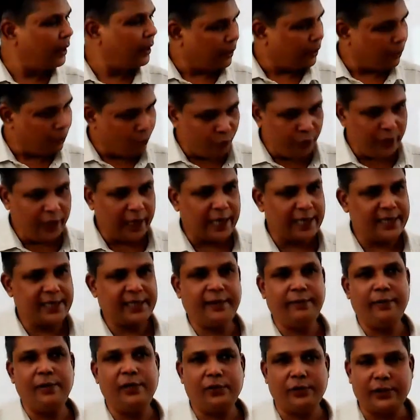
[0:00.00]
We as
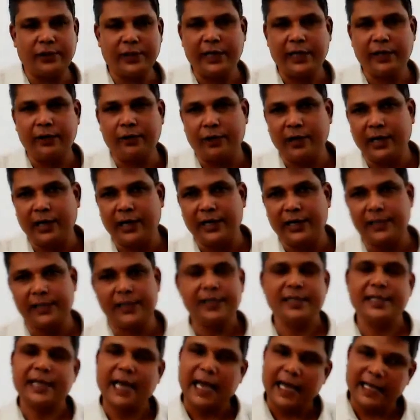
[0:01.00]
civil society
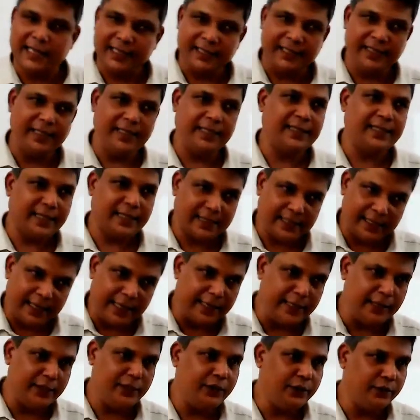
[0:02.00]
organizations, as DSS
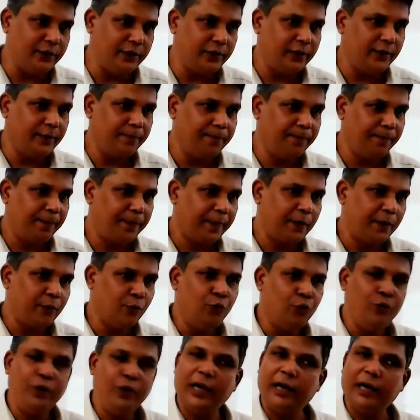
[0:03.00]
NGO,
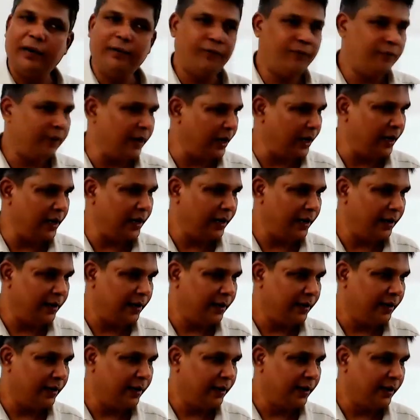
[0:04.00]
we have failed
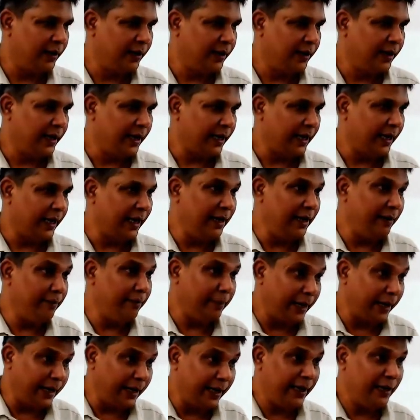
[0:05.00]
in
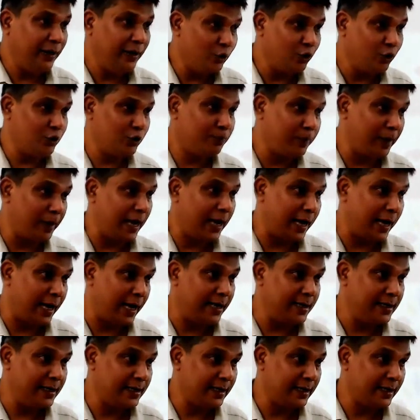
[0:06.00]
making those plans